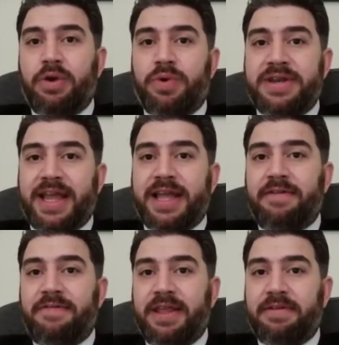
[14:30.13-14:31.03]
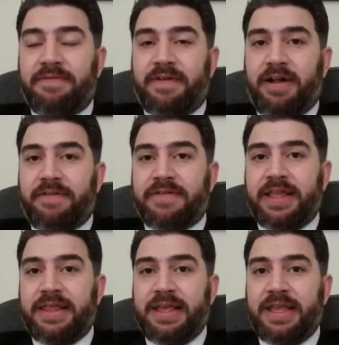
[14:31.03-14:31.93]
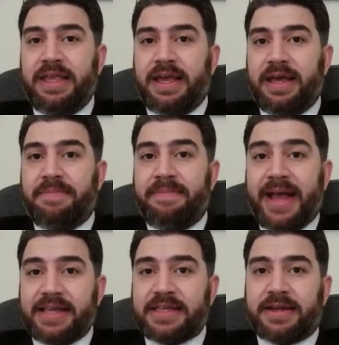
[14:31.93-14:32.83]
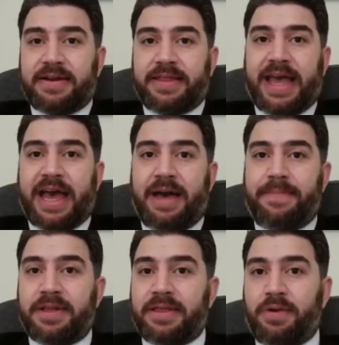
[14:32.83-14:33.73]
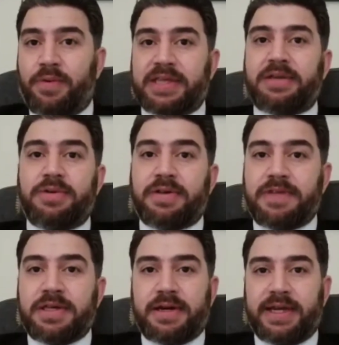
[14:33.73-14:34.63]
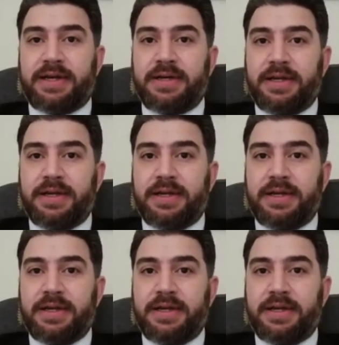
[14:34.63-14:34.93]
negatively involved in the massacre that happened on the west coast of Syria.